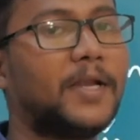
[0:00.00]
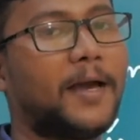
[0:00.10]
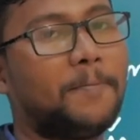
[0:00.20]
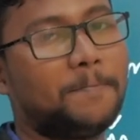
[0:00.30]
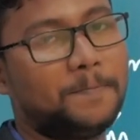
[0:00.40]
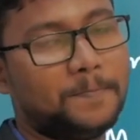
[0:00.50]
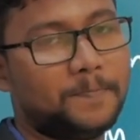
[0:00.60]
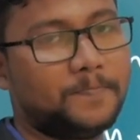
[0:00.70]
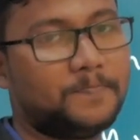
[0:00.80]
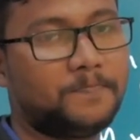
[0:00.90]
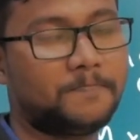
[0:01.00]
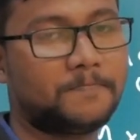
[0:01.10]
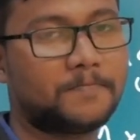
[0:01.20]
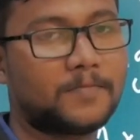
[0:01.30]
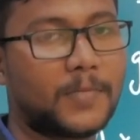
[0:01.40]
time.
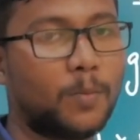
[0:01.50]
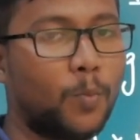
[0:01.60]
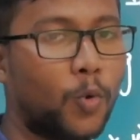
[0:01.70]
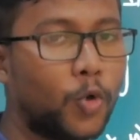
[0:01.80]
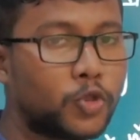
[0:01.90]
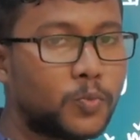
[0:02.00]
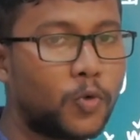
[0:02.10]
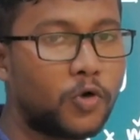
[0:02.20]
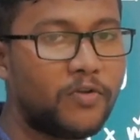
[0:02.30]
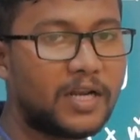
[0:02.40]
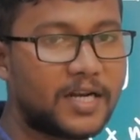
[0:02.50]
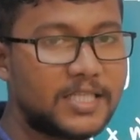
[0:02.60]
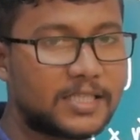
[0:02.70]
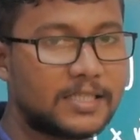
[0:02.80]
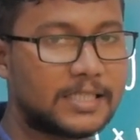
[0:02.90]
Both ball will
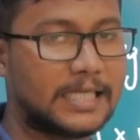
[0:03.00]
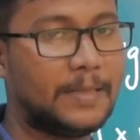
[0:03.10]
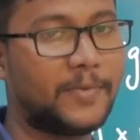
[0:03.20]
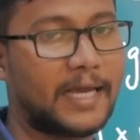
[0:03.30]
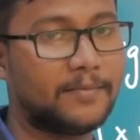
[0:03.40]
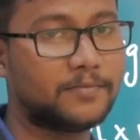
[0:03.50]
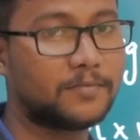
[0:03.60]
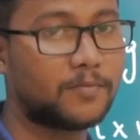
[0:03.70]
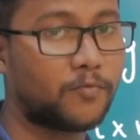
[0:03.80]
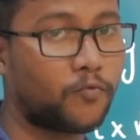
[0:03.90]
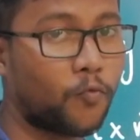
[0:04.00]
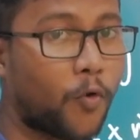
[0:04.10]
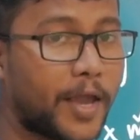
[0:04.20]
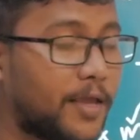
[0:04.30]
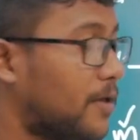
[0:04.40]
reach same time.
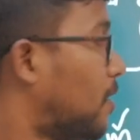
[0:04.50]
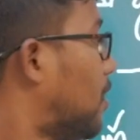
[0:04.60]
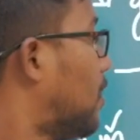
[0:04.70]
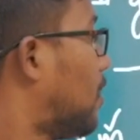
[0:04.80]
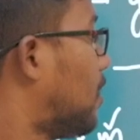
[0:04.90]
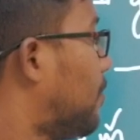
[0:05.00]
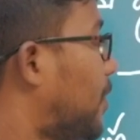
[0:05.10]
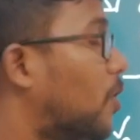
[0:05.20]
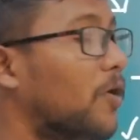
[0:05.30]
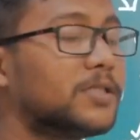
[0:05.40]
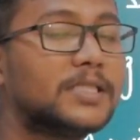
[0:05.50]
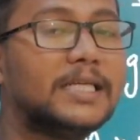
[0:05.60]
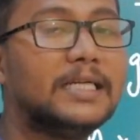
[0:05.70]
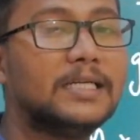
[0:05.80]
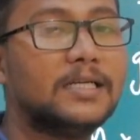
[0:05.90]
Why? Because
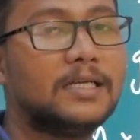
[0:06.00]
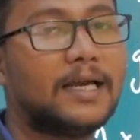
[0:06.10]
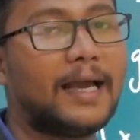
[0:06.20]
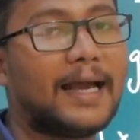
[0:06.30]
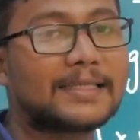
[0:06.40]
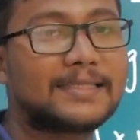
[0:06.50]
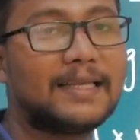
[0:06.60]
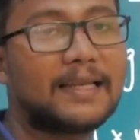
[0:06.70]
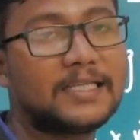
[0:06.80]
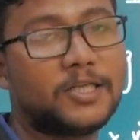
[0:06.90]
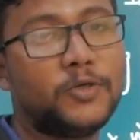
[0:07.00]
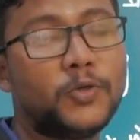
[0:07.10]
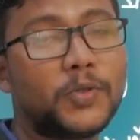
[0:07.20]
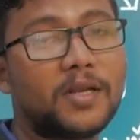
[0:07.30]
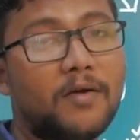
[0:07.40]
acceleration due
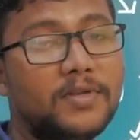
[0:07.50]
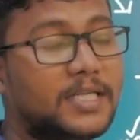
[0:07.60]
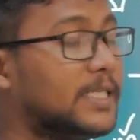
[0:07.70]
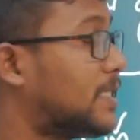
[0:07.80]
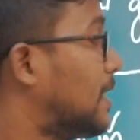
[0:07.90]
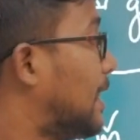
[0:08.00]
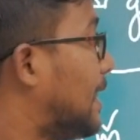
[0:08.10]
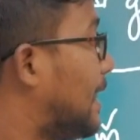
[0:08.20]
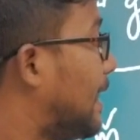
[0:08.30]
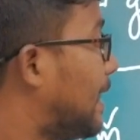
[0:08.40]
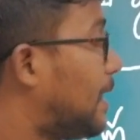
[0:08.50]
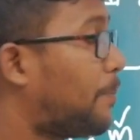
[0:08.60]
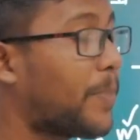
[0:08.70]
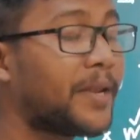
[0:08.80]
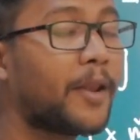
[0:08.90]
to gravity is
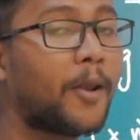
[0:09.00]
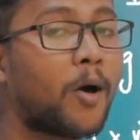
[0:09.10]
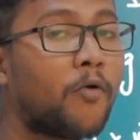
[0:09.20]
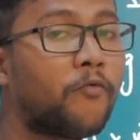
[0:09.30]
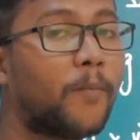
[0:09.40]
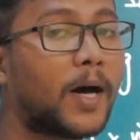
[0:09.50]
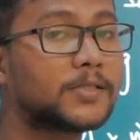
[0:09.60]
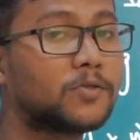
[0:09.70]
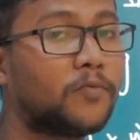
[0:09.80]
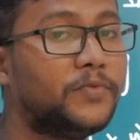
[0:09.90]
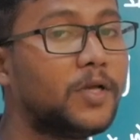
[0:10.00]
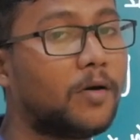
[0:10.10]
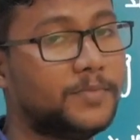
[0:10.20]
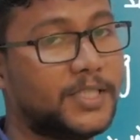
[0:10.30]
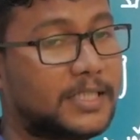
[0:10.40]
independent of mass of the
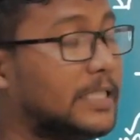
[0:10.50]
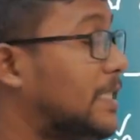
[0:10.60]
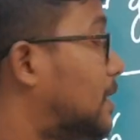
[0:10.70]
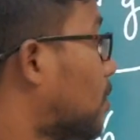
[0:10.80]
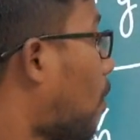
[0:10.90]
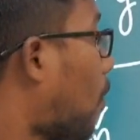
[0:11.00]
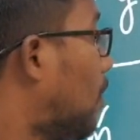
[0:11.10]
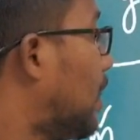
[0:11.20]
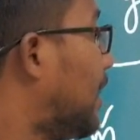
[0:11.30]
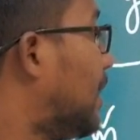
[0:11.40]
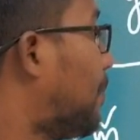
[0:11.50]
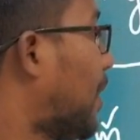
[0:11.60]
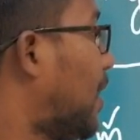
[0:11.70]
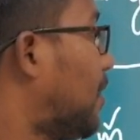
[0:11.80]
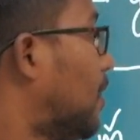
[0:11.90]
object. It is only
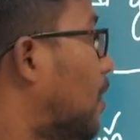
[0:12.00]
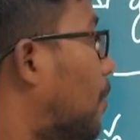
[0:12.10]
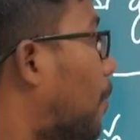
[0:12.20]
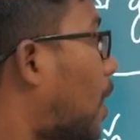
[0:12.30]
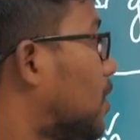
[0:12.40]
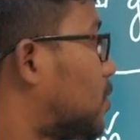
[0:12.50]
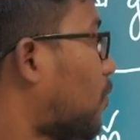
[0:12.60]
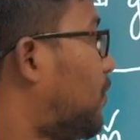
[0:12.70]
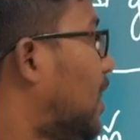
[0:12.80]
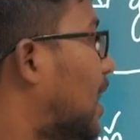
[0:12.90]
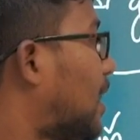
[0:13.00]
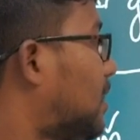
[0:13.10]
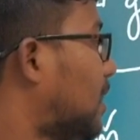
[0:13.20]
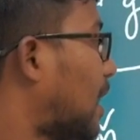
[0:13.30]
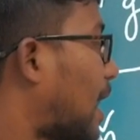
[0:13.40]
depend mass of the
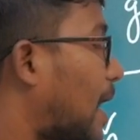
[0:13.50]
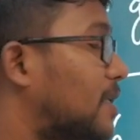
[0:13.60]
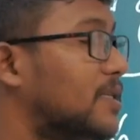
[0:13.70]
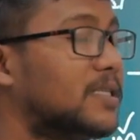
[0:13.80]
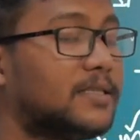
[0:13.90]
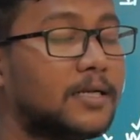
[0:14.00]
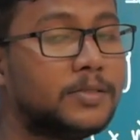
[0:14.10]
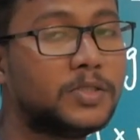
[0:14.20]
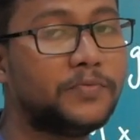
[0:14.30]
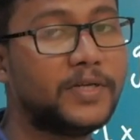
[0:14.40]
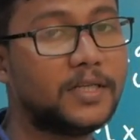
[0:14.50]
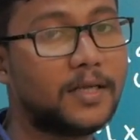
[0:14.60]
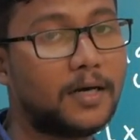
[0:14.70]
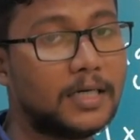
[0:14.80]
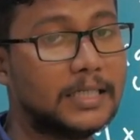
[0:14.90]
earth and the distance between
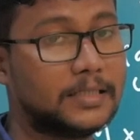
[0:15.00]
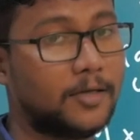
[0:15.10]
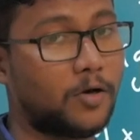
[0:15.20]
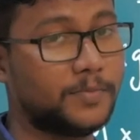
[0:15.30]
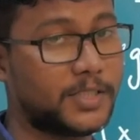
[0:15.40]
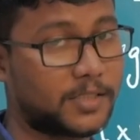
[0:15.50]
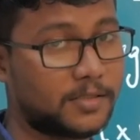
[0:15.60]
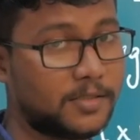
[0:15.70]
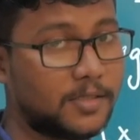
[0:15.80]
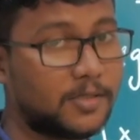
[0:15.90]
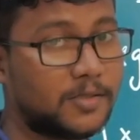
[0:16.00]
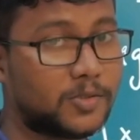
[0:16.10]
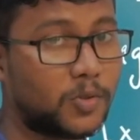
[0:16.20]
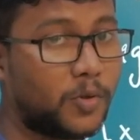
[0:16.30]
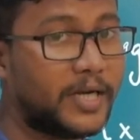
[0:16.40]
the earth and object.
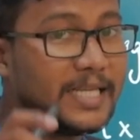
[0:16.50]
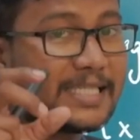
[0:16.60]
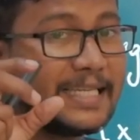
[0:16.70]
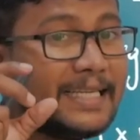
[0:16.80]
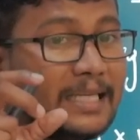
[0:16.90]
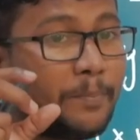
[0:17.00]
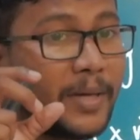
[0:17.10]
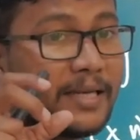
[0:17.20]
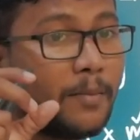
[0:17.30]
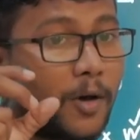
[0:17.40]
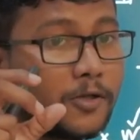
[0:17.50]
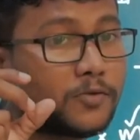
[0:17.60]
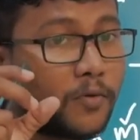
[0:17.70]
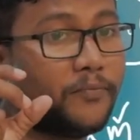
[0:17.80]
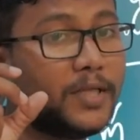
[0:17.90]
So it is independent
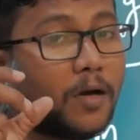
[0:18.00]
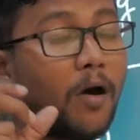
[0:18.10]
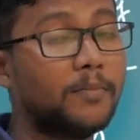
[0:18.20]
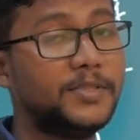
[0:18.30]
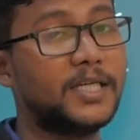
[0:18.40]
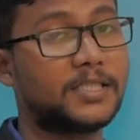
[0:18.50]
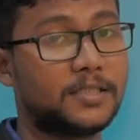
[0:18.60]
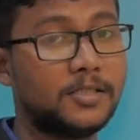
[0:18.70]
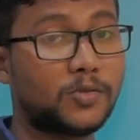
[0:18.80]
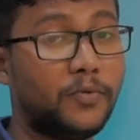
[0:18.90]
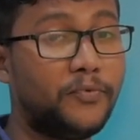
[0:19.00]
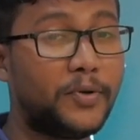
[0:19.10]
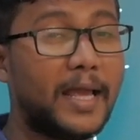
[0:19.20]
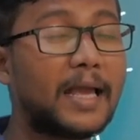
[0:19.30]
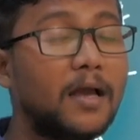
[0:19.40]
mass of the object. So if you
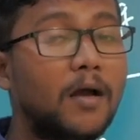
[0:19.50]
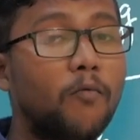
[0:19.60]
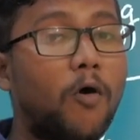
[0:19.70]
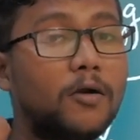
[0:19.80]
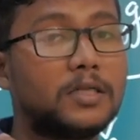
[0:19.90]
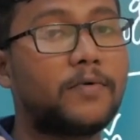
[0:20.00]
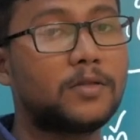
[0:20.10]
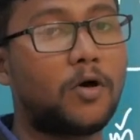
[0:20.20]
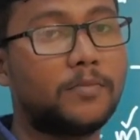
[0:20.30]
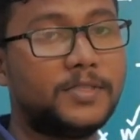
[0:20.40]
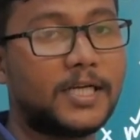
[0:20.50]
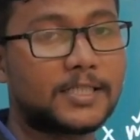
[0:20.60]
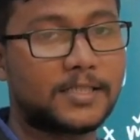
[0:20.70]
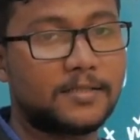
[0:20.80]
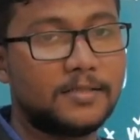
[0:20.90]
take whatever the
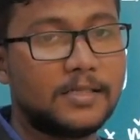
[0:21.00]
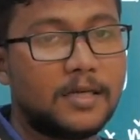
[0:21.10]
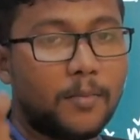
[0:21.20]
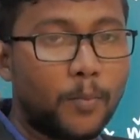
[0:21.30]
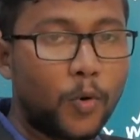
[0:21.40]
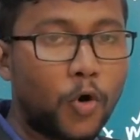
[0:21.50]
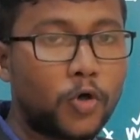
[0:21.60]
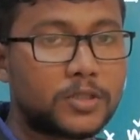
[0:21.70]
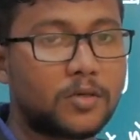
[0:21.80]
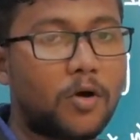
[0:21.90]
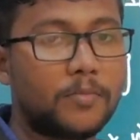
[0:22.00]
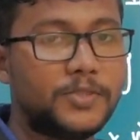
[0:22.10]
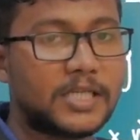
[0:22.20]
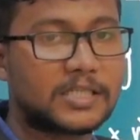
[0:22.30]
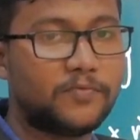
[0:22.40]
objects, both
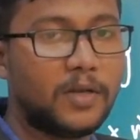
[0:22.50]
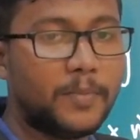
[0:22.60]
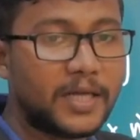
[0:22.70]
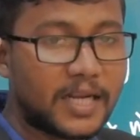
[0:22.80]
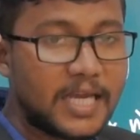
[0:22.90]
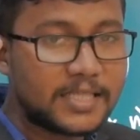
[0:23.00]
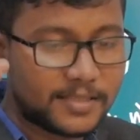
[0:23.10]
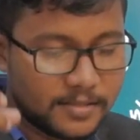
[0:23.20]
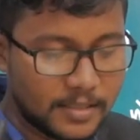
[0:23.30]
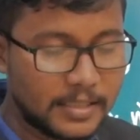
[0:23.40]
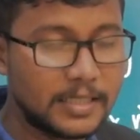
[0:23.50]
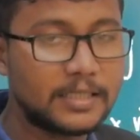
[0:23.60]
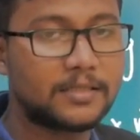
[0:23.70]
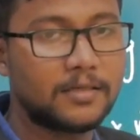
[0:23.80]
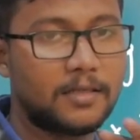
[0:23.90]
objects will be reached
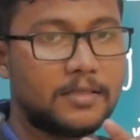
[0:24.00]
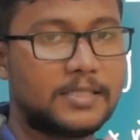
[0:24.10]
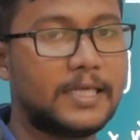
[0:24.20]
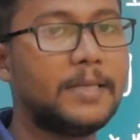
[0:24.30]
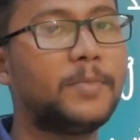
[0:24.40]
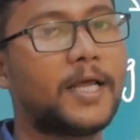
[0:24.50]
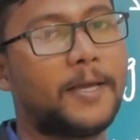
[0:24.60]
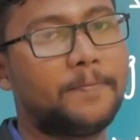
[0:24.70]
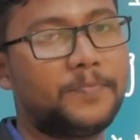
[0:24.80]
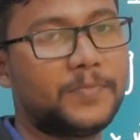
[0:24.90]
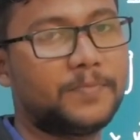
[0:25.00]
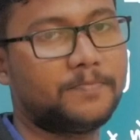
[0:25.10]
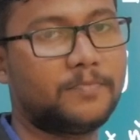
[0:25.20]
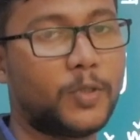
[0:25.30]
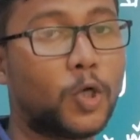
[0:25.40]
earth in the same time
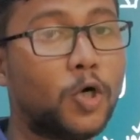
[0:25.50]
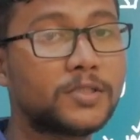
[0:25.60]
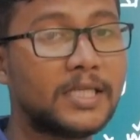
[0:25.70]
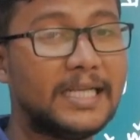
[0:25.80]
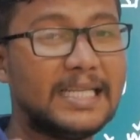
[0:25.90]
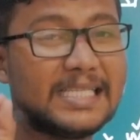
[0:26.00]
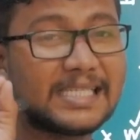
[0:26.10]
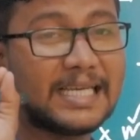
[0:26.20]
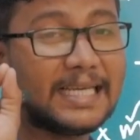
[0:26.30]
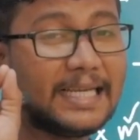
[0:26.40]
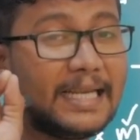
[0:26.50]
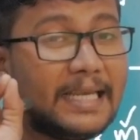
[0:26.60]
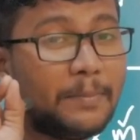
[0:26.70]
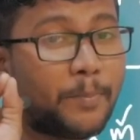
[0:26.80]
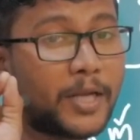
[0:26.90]
because it is
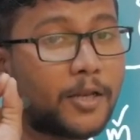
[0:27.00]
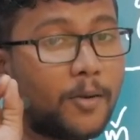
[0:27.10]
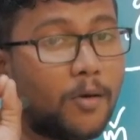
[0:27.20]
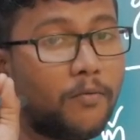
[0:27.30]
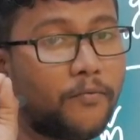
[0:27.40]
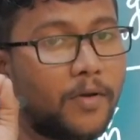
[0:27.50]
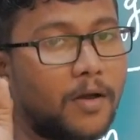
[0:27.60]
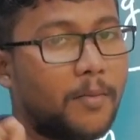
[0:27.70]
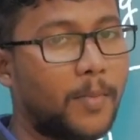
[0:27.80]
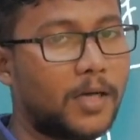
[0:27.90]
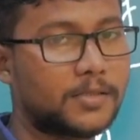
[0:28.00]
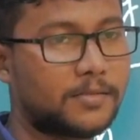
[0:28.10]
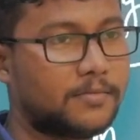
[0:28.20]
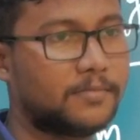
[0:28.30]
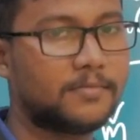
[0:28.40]
independent of
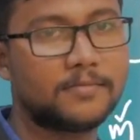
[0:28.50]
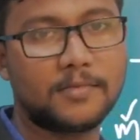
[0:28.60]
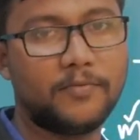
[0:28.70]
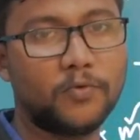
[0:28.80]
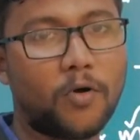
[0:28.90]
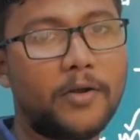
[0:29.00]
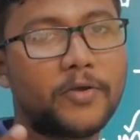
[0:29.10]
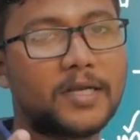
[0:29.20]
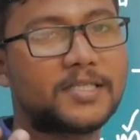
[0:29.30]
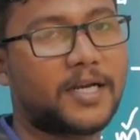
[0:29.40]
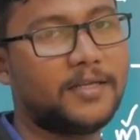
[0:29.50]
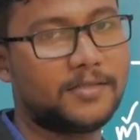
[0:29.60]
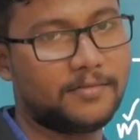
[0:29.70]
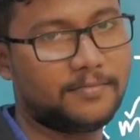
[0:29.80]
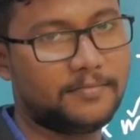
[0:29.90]
mass. If you want, you can try
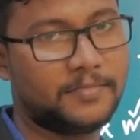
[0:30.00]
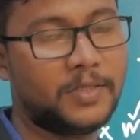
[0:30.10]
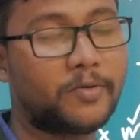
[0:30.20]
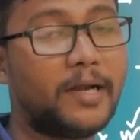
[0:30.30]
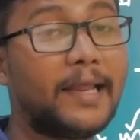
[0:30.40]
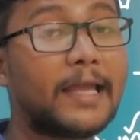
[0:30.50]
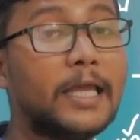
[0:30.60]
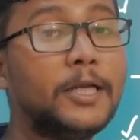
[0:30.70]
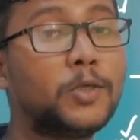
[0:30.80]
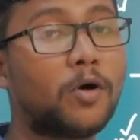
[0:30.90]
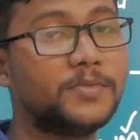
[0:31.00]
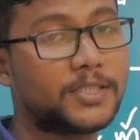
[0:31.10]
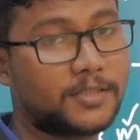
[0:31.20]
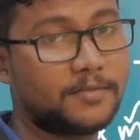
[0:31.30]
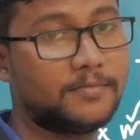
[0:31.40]
it. You can take any two
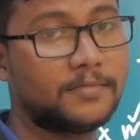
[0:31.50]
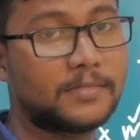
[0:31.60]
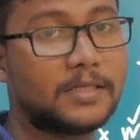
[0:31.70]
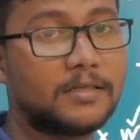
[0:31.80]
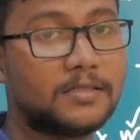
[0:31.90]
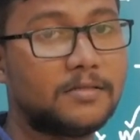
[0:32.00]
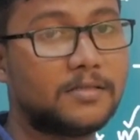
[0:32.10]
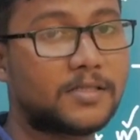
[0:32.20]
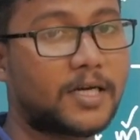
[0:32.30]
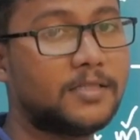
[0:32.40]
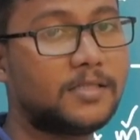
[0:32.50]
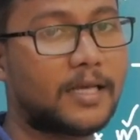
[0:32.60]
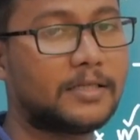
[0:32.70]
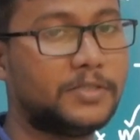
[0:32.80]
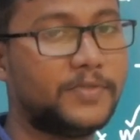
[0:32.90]
object. Try this
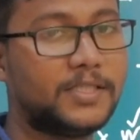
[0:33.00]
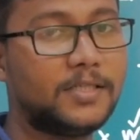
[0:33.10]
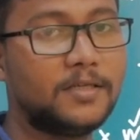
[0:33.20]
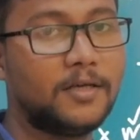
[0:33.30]
activity,